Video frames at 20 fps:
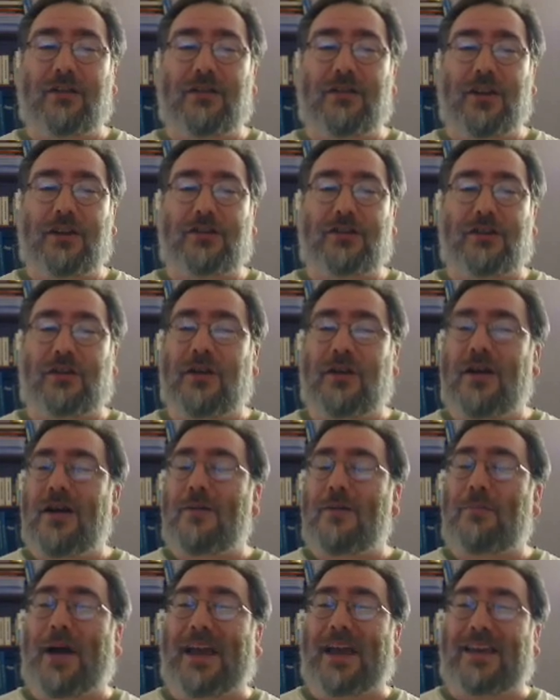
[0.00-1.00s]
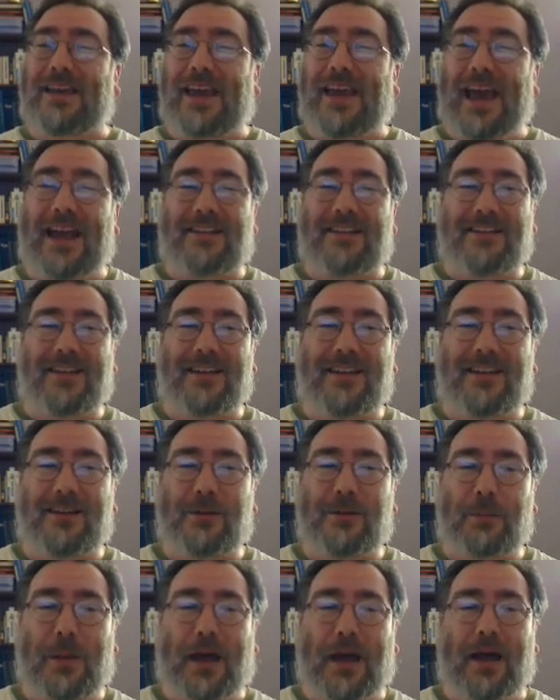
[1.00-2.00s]
their teacher by casting a
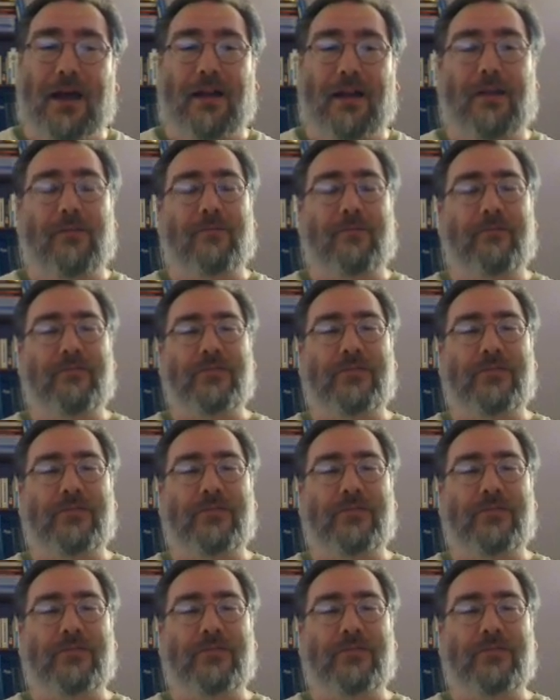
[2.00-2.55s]
spell.